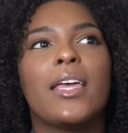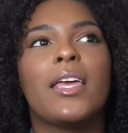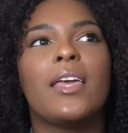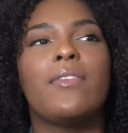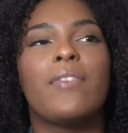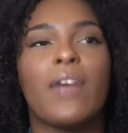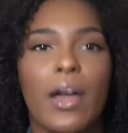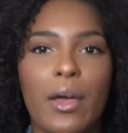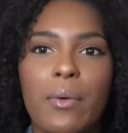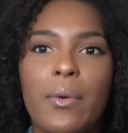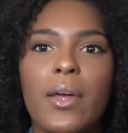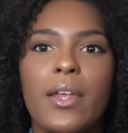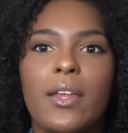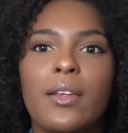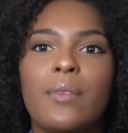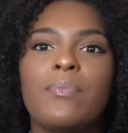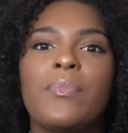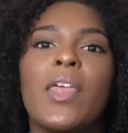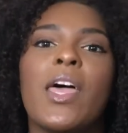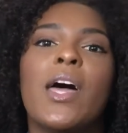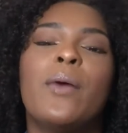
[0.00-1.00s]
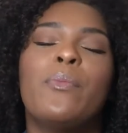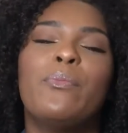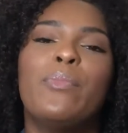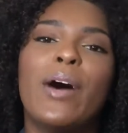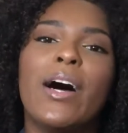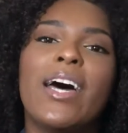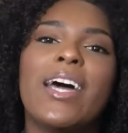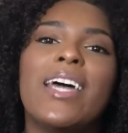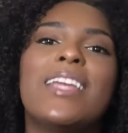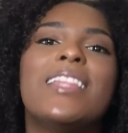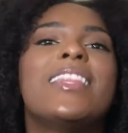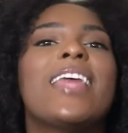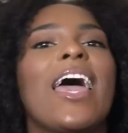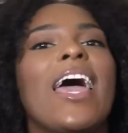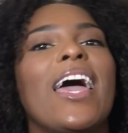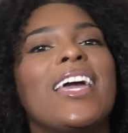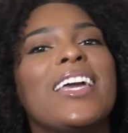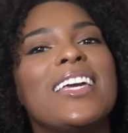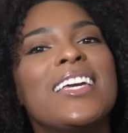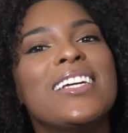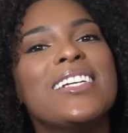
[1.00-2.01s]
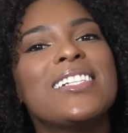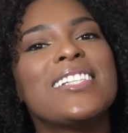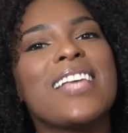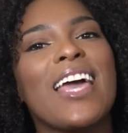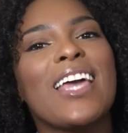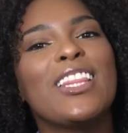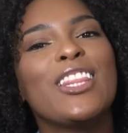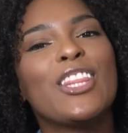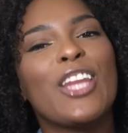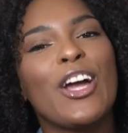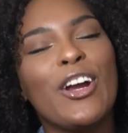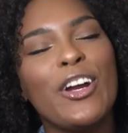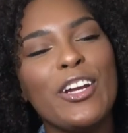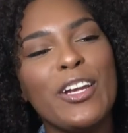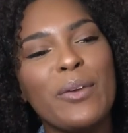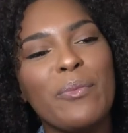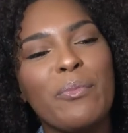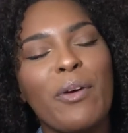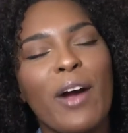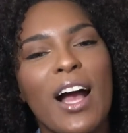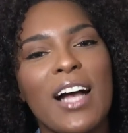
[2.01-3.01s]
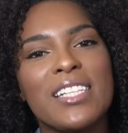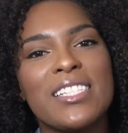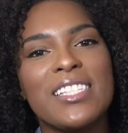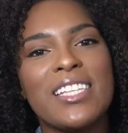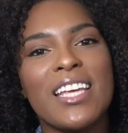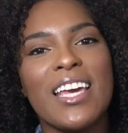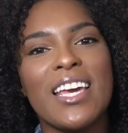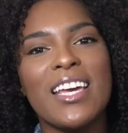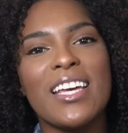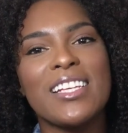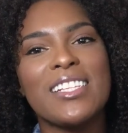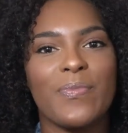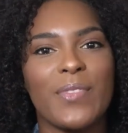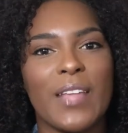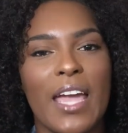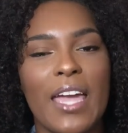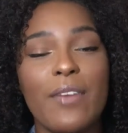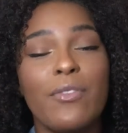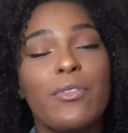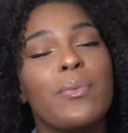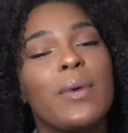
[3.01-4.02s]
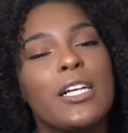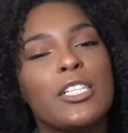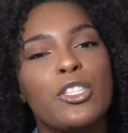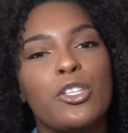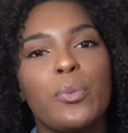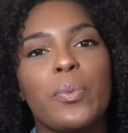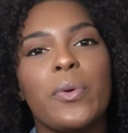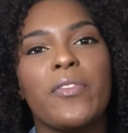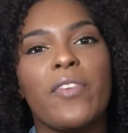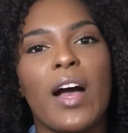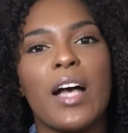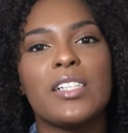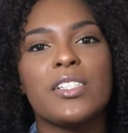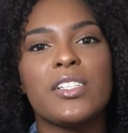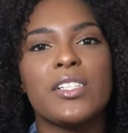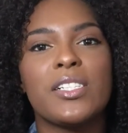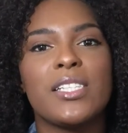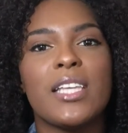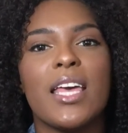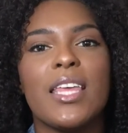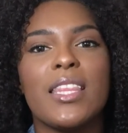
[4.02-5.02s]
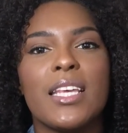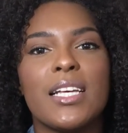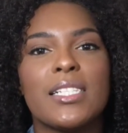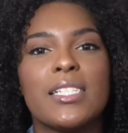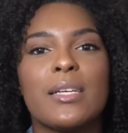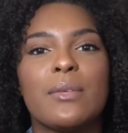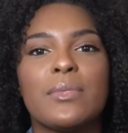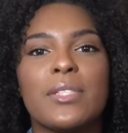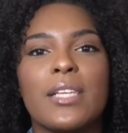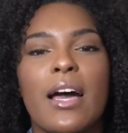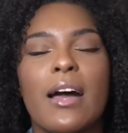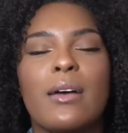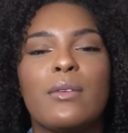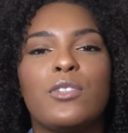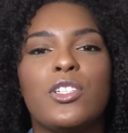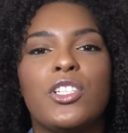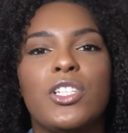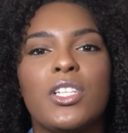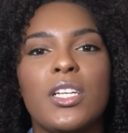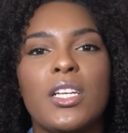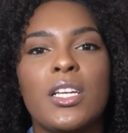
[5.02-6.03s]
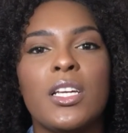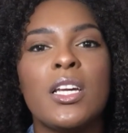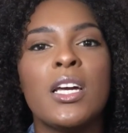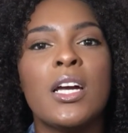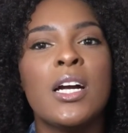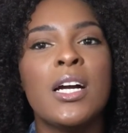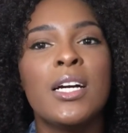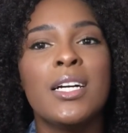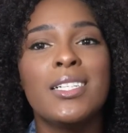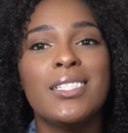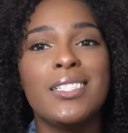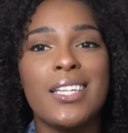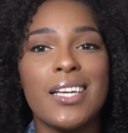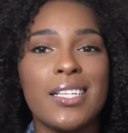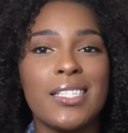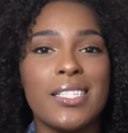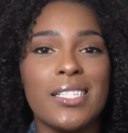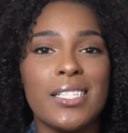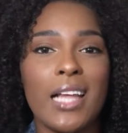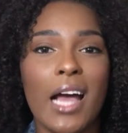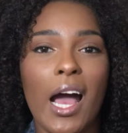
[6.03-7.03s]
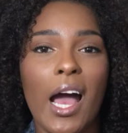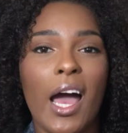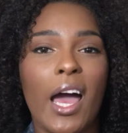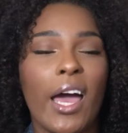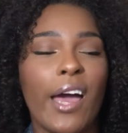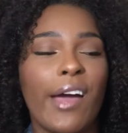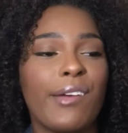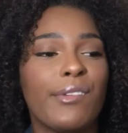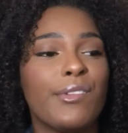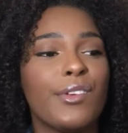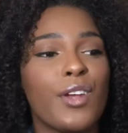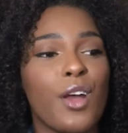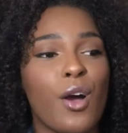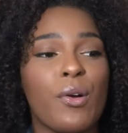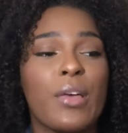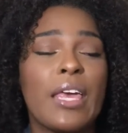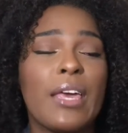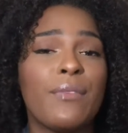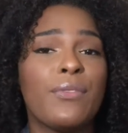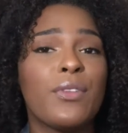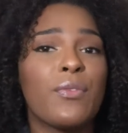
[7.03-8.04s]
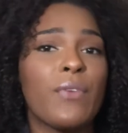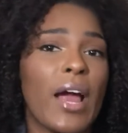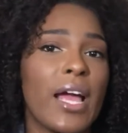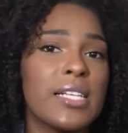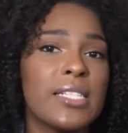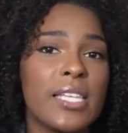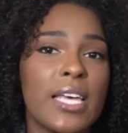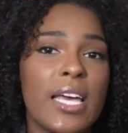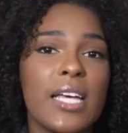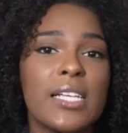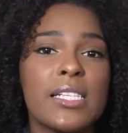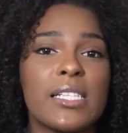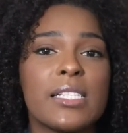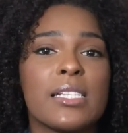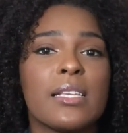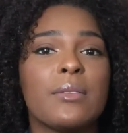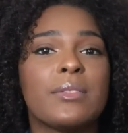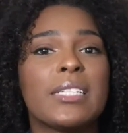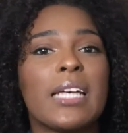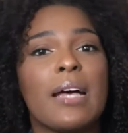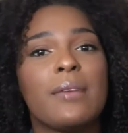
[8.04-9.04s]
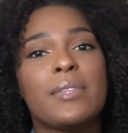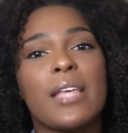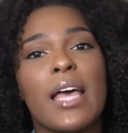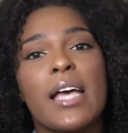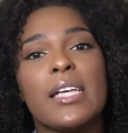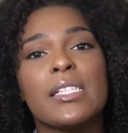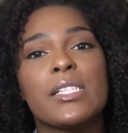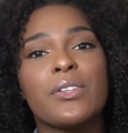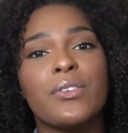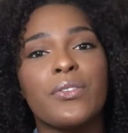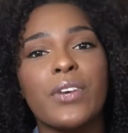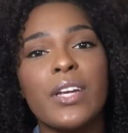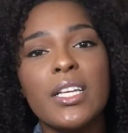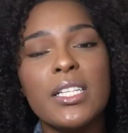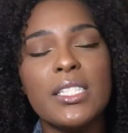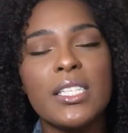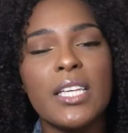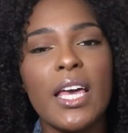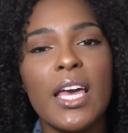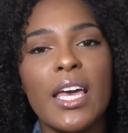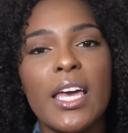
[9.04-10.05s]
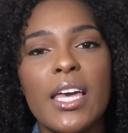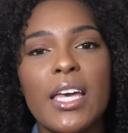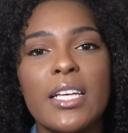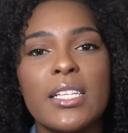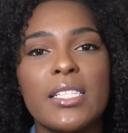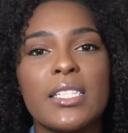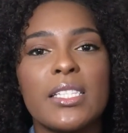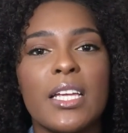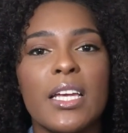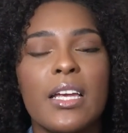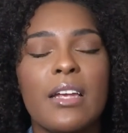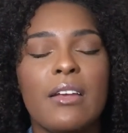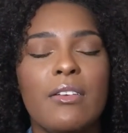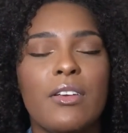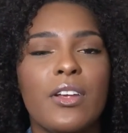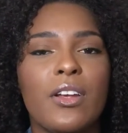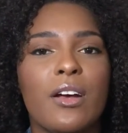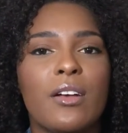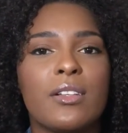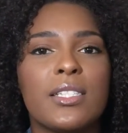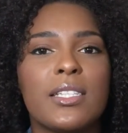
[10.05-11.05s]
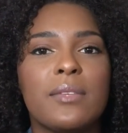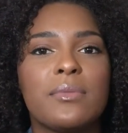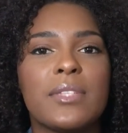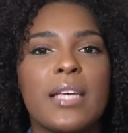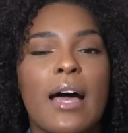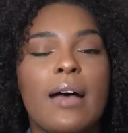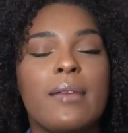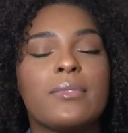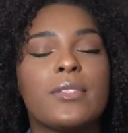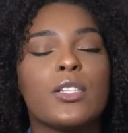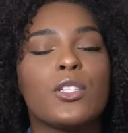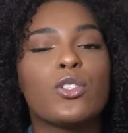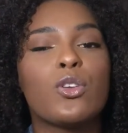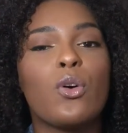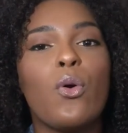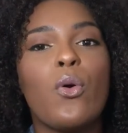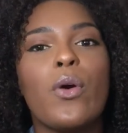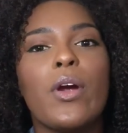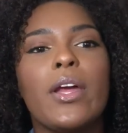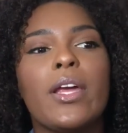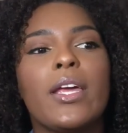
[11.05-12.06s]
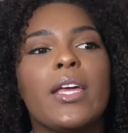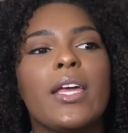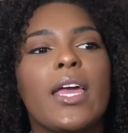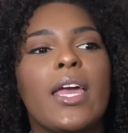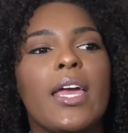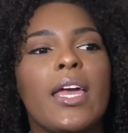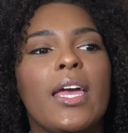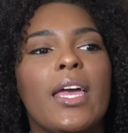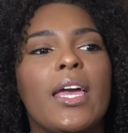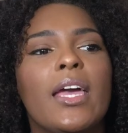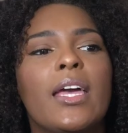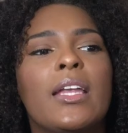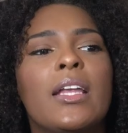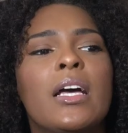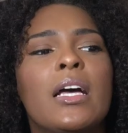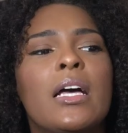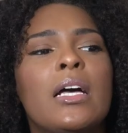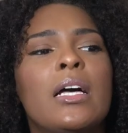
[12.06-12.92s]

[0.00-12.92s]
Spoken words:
evaluated. But that is a learning process. Even my supervisor said that sometimes she does not, give the right test, and sometimes has to retest, and, sometimes the scoring can